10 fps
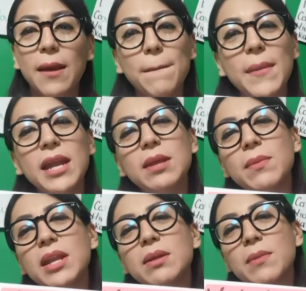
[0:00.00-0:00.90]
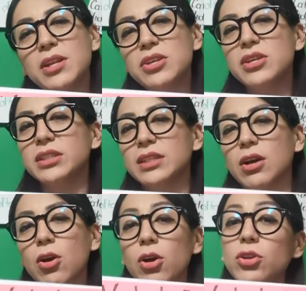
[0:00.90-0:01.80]
Many years
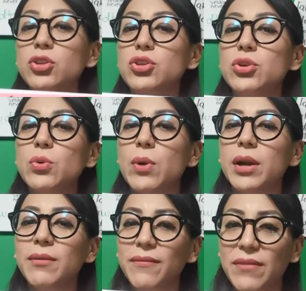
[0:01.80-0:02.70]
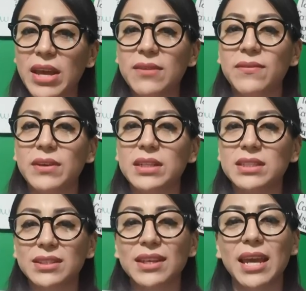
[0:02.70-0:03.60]
ago, you were
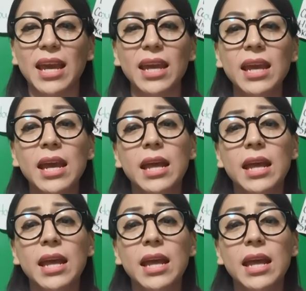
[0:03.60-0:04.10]
babies, okay?